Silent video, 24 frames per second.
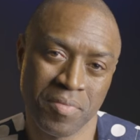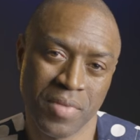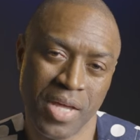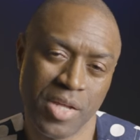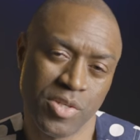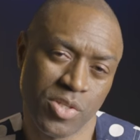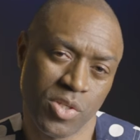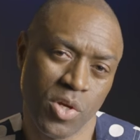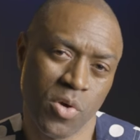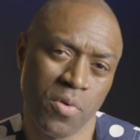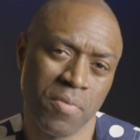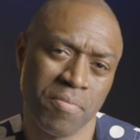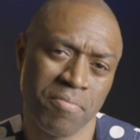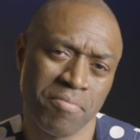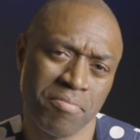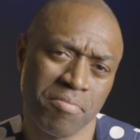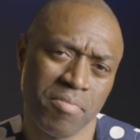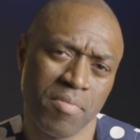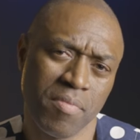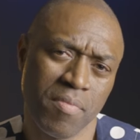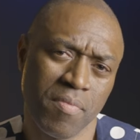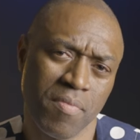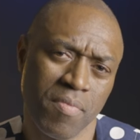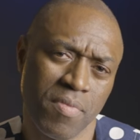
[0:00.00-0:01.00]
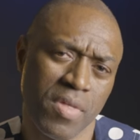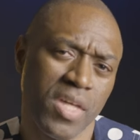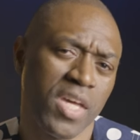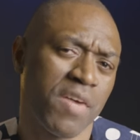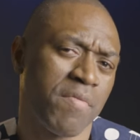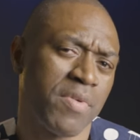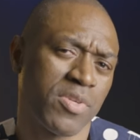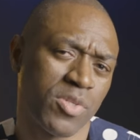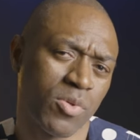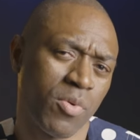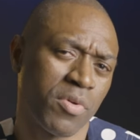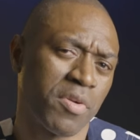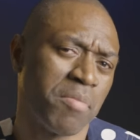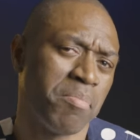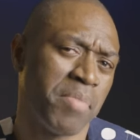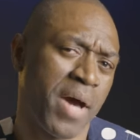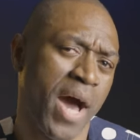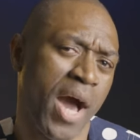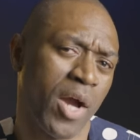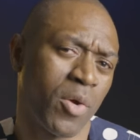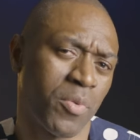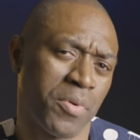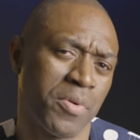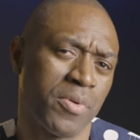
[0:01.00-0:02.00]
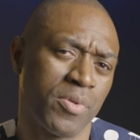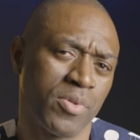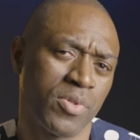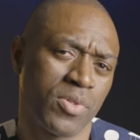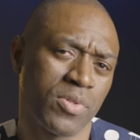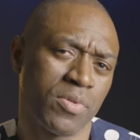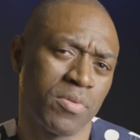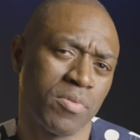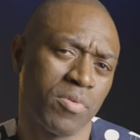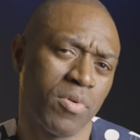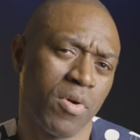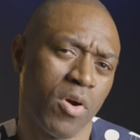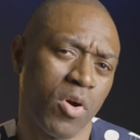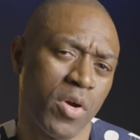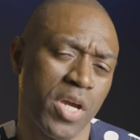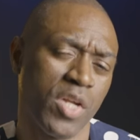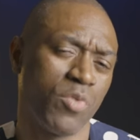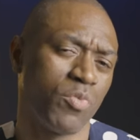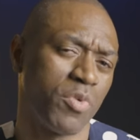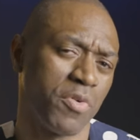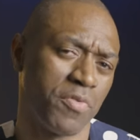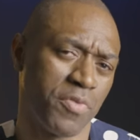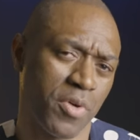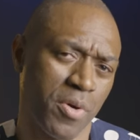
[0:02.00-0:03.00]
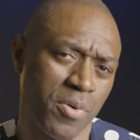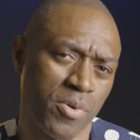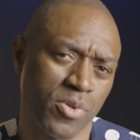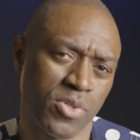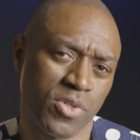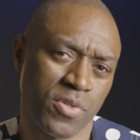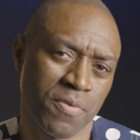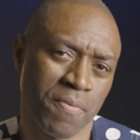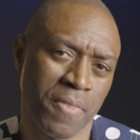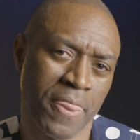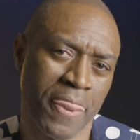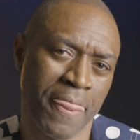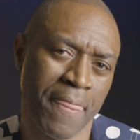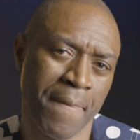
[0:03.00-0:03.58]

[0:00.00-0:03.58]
And so think of it sort of backwards or in reverse.